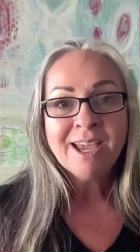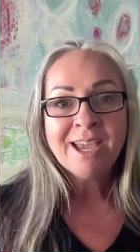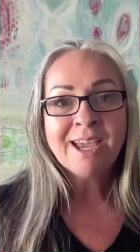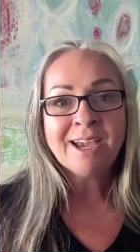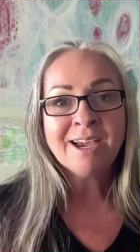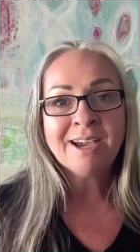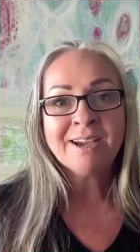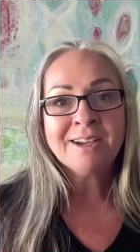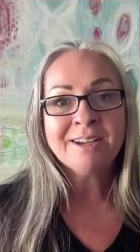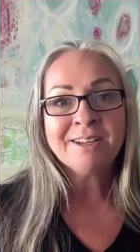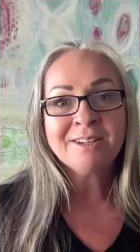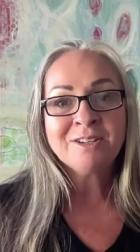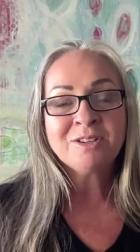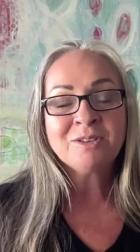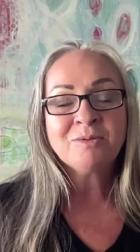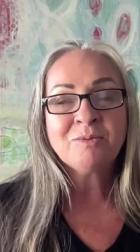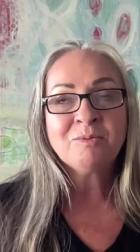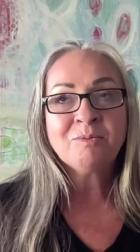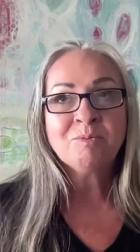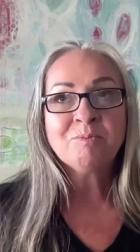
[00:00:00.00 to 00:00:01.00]

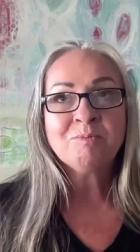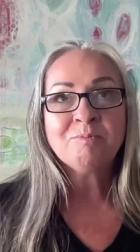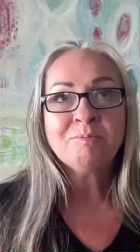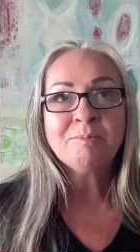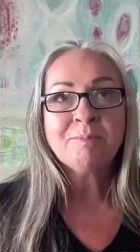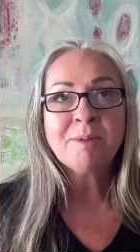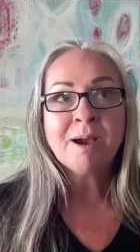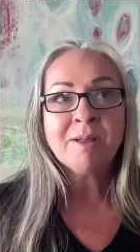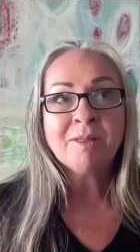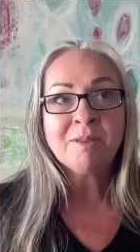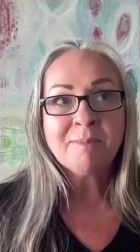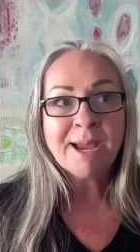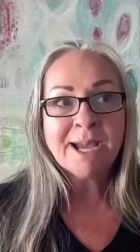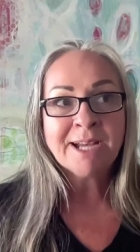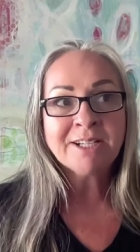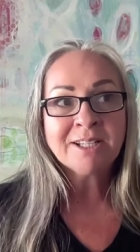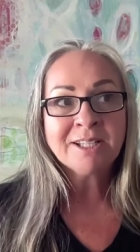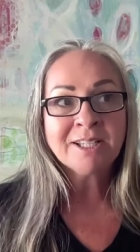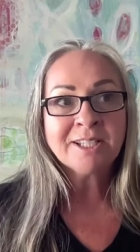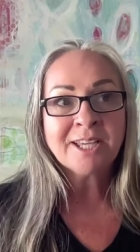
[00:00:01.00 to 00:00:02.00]
And mm, uh, the
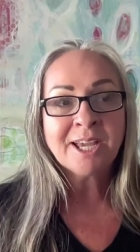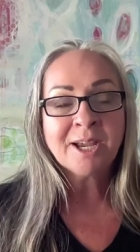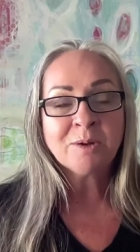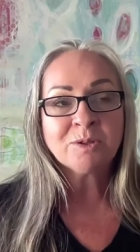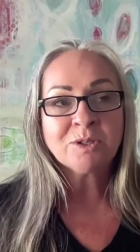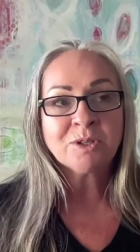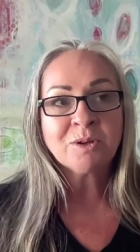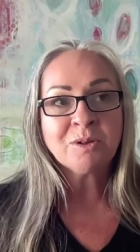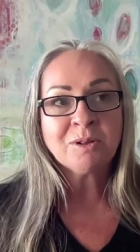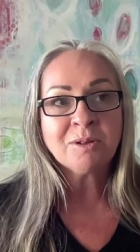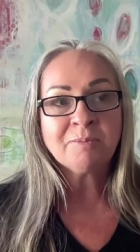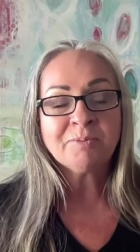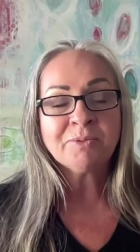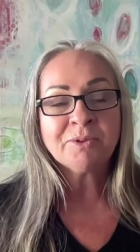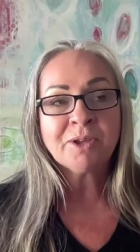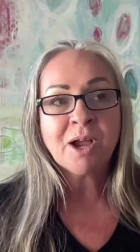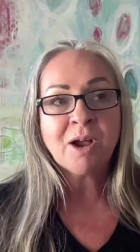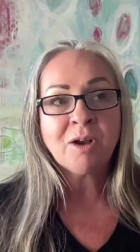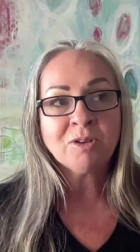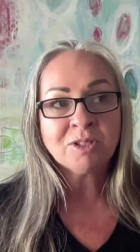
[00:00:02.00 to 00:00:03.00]
Magdalene Council
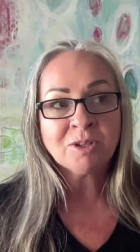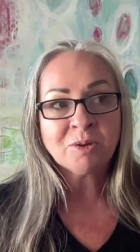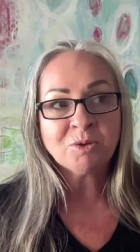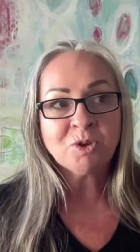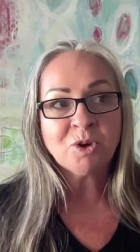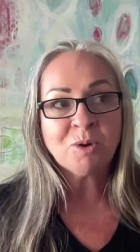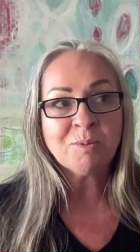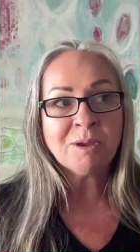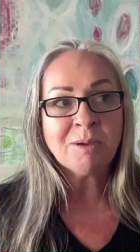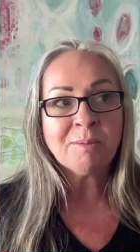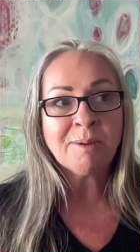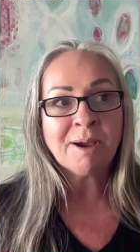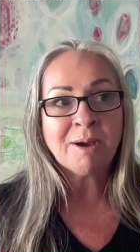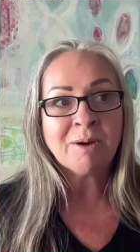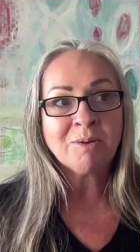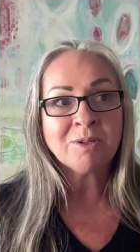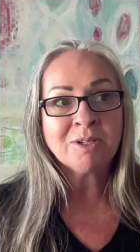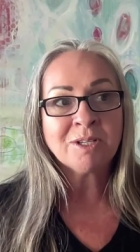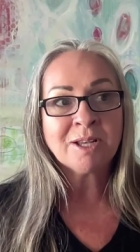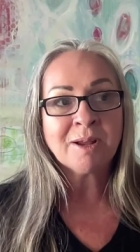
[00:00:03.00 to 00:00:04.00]
also told me
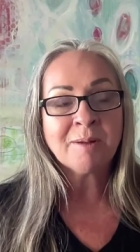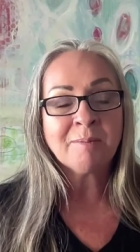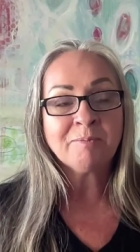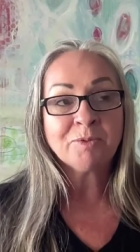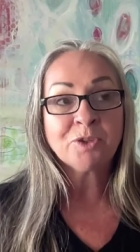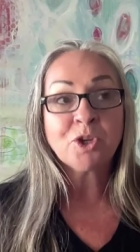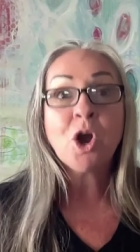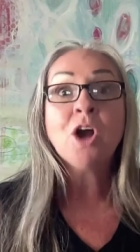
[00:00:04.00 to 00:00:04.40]
about um,